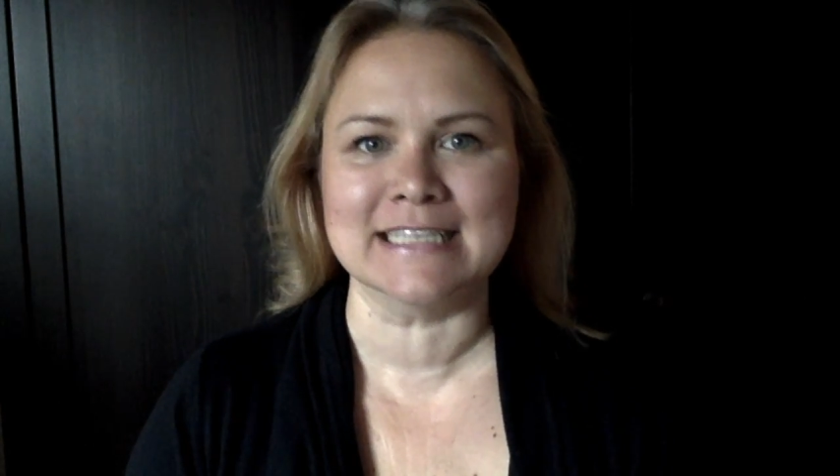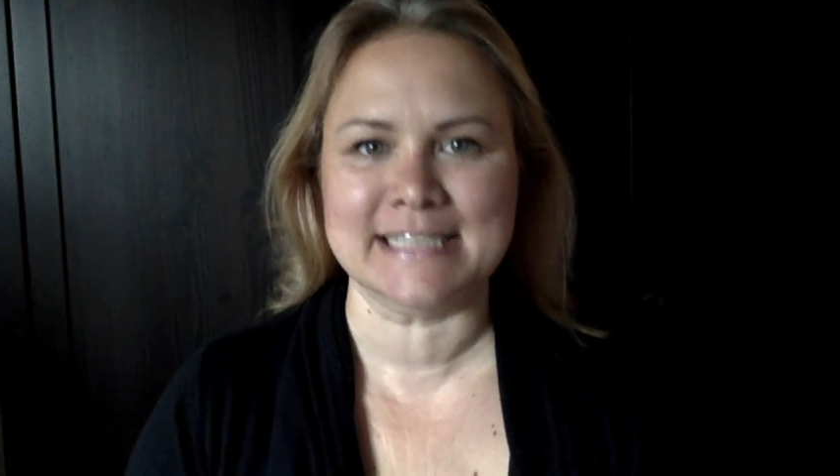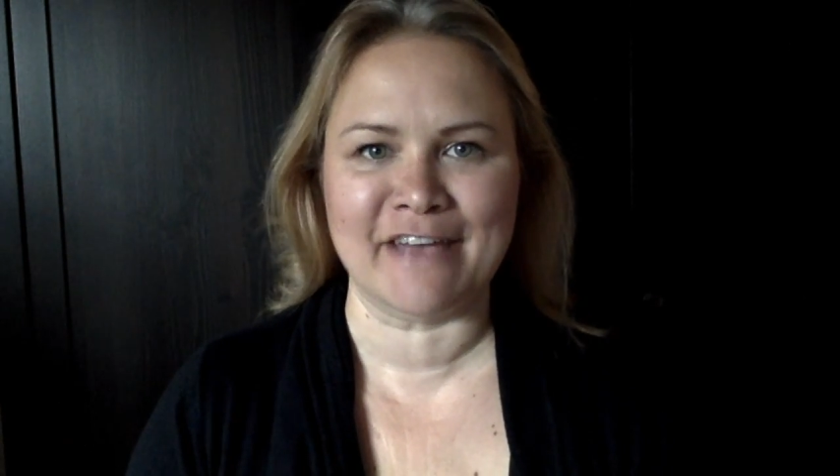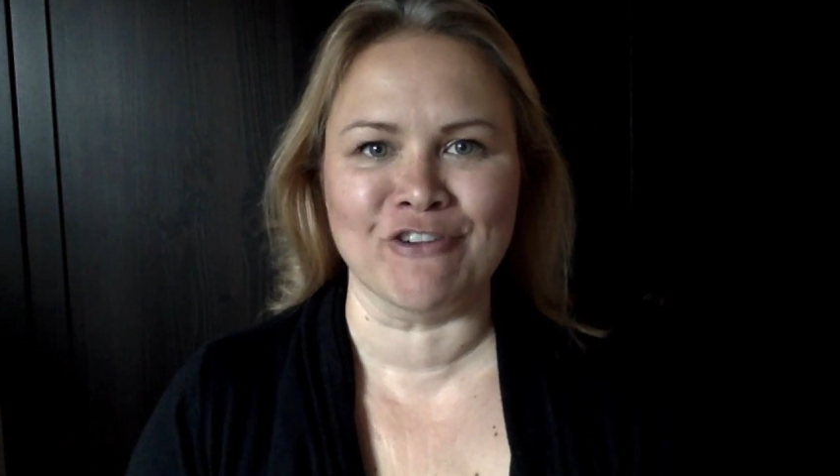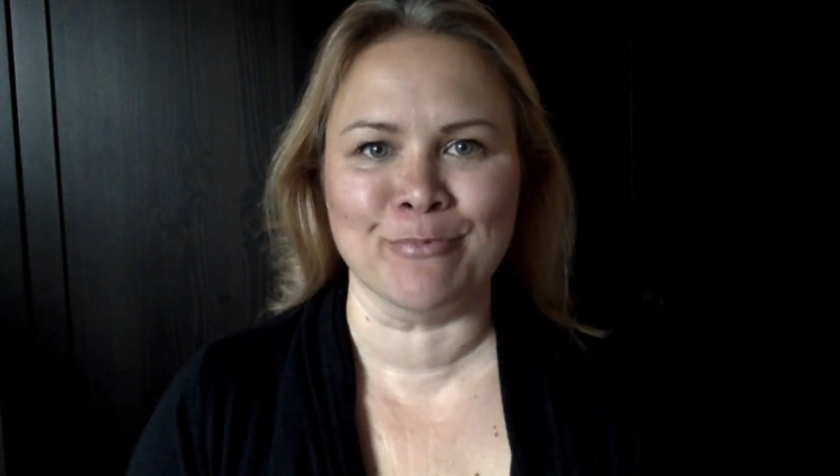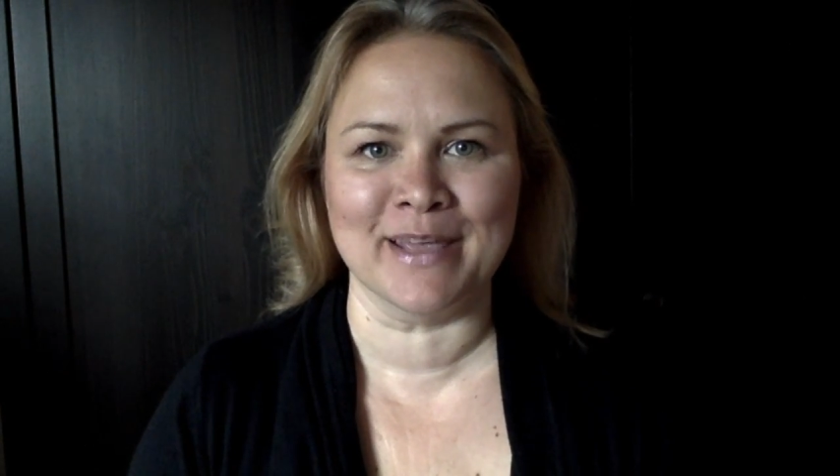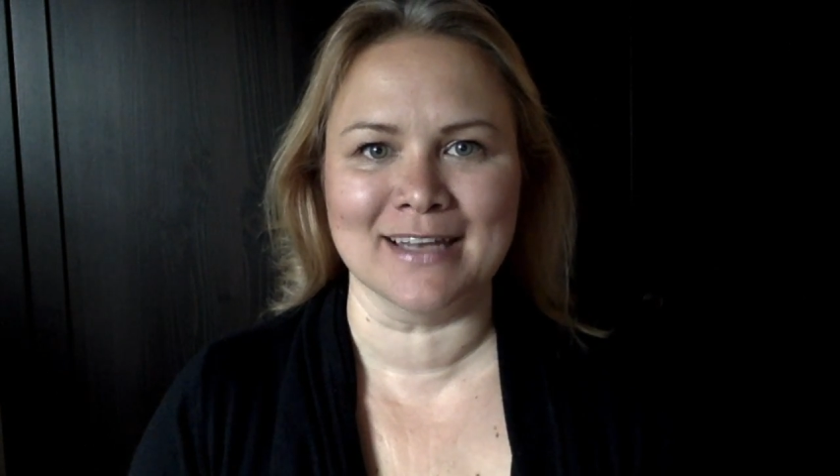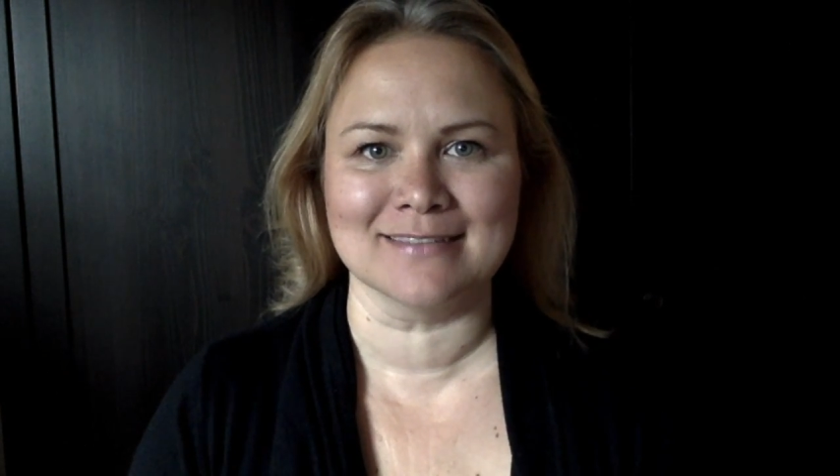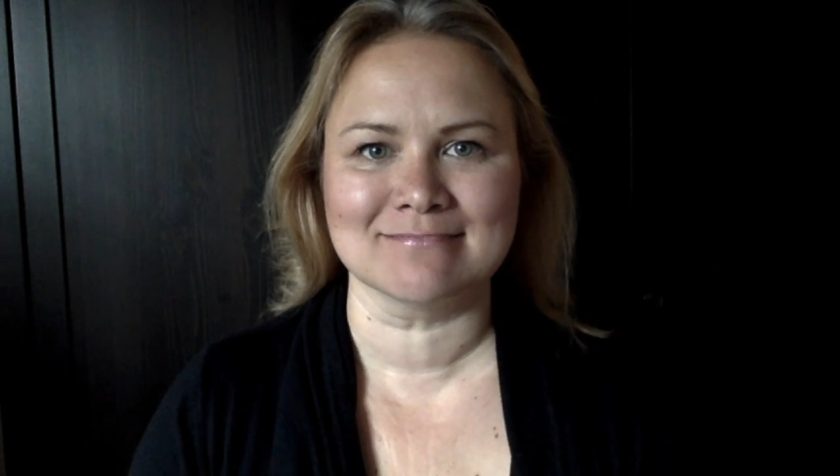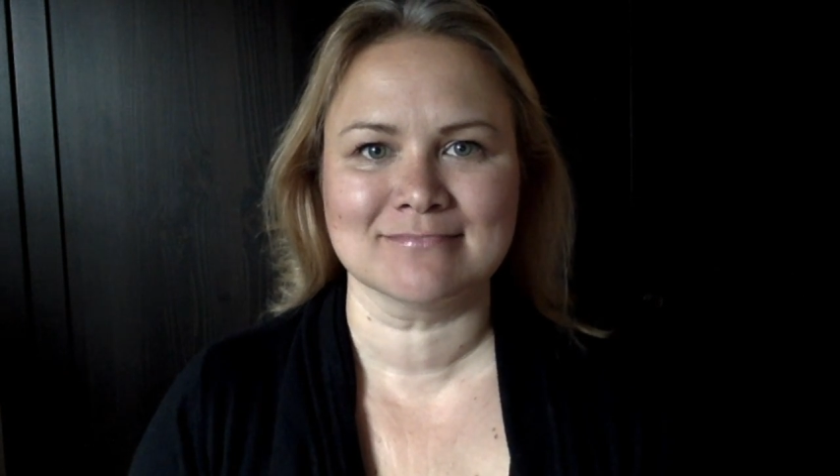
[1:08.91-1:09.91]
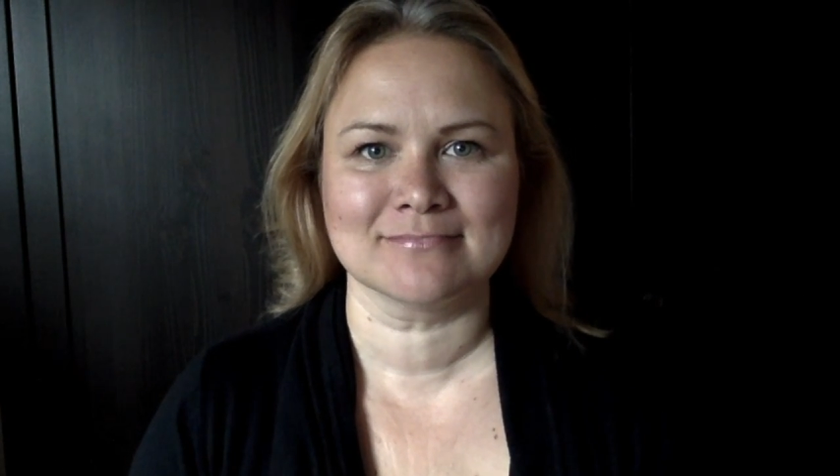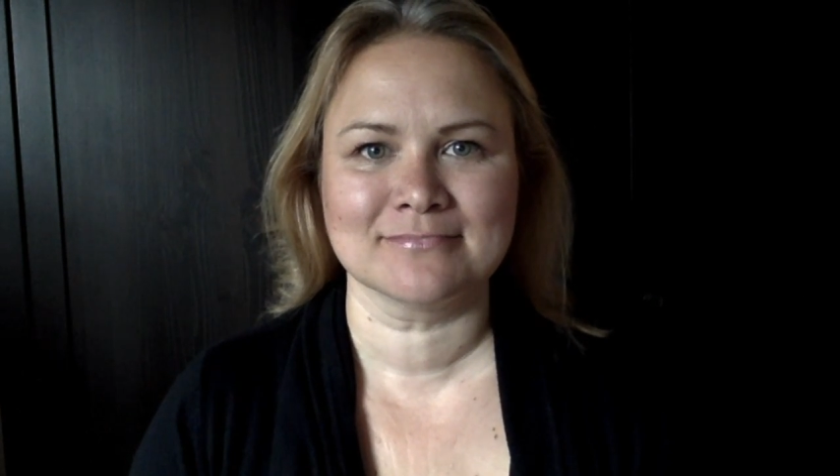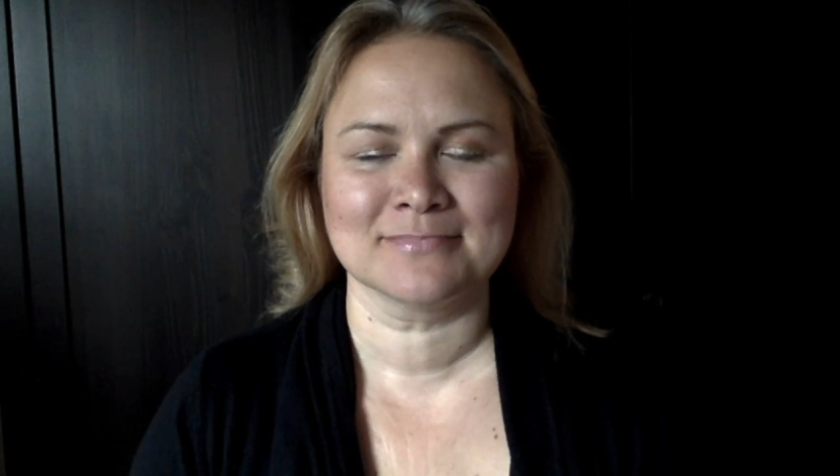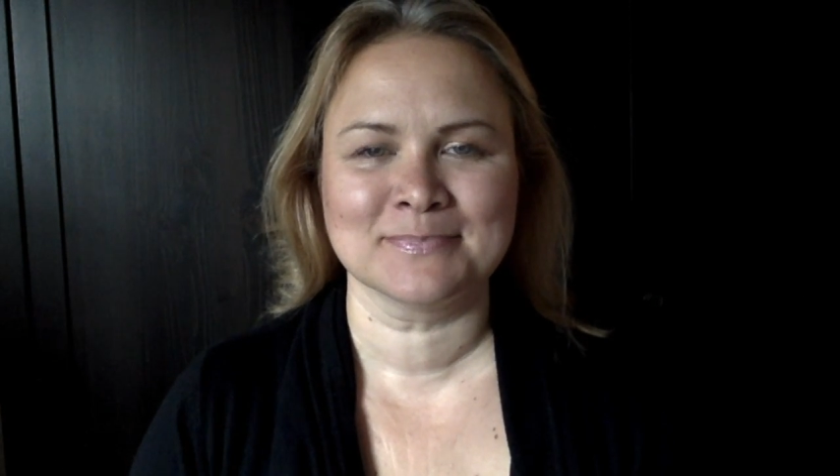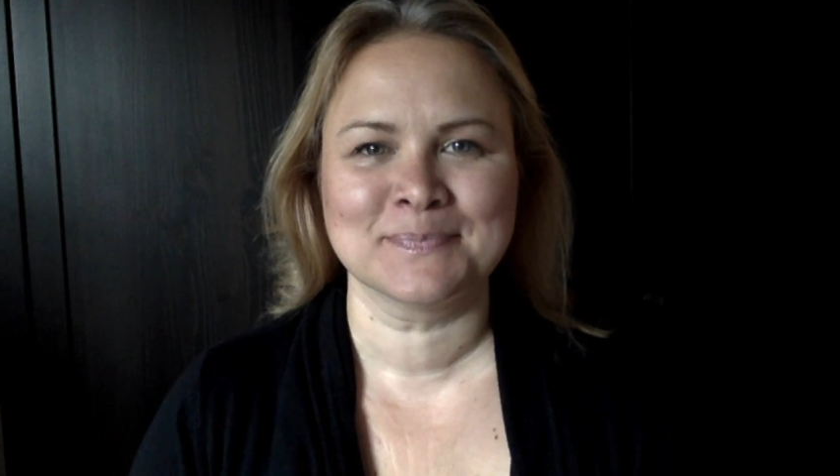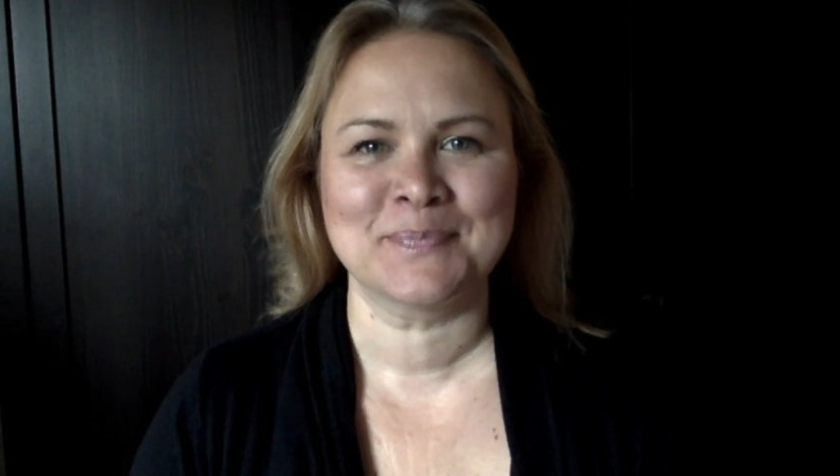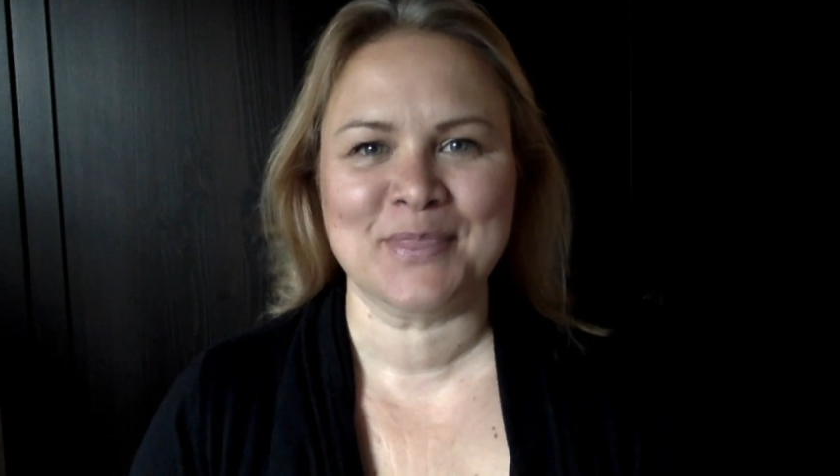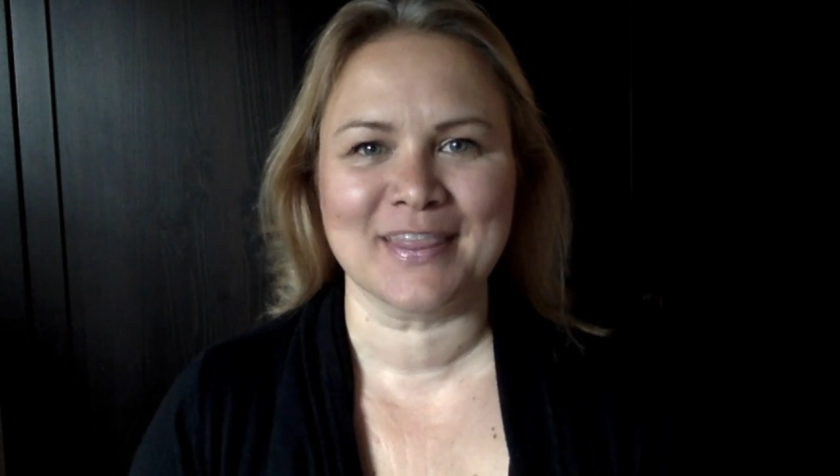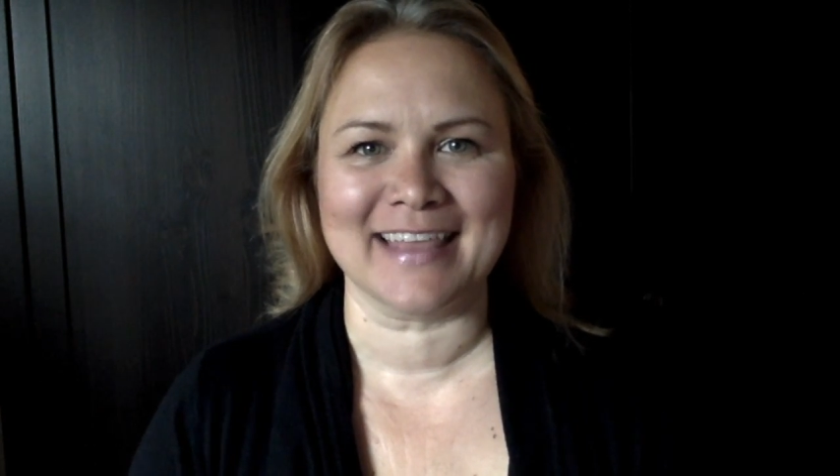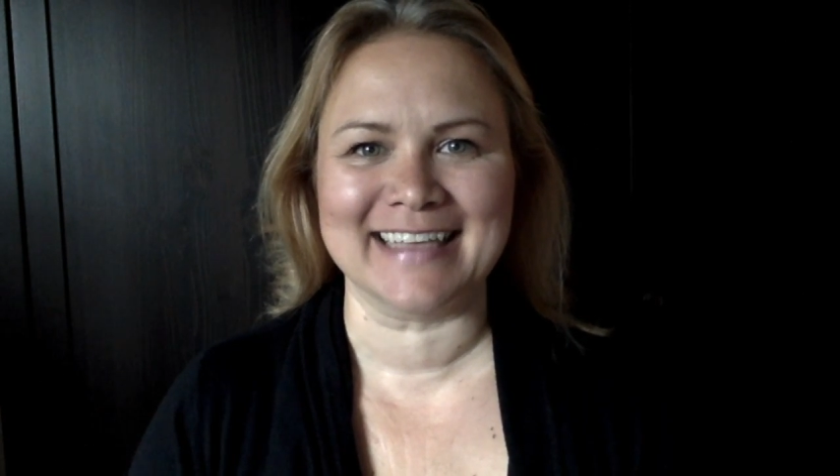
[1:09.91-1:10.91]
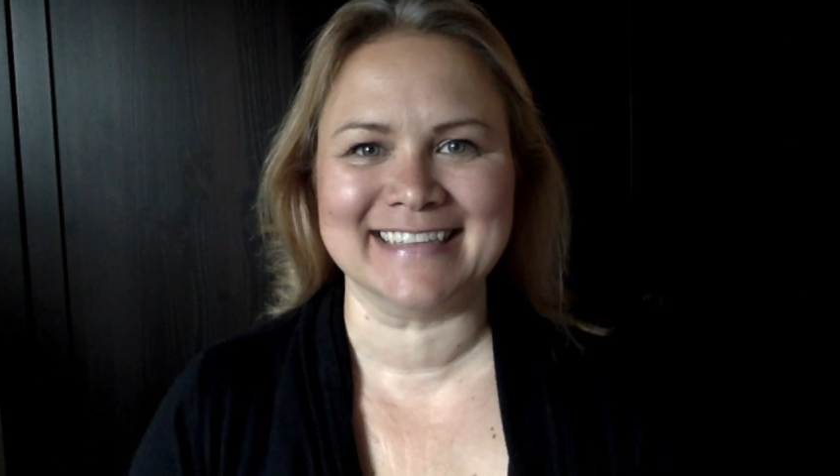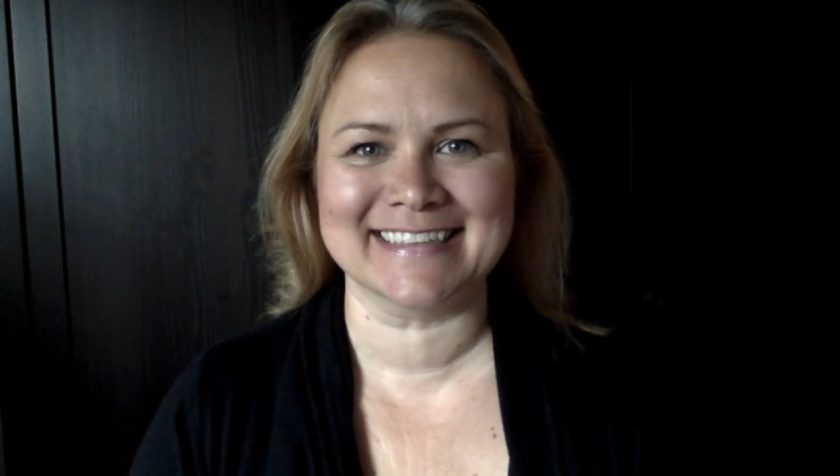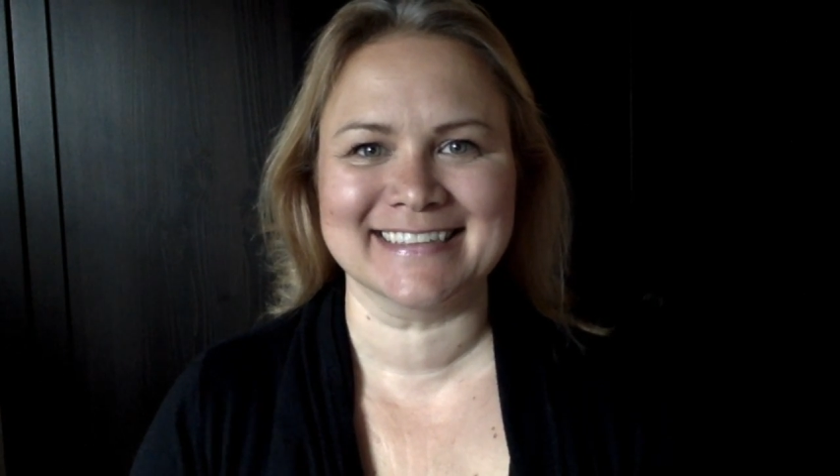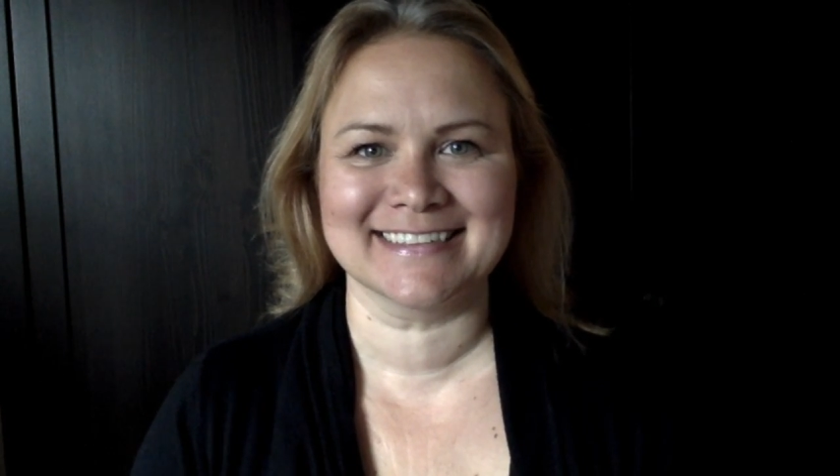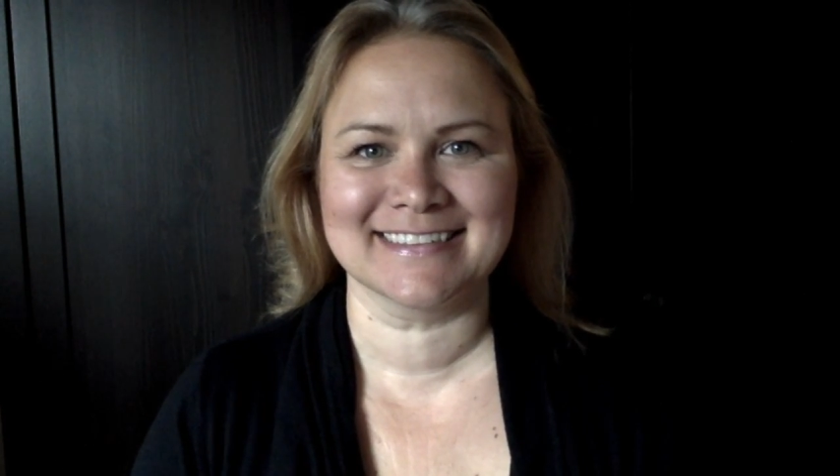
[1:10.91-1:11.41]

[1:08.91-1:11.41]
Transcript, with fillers: it's ever been. Thanks.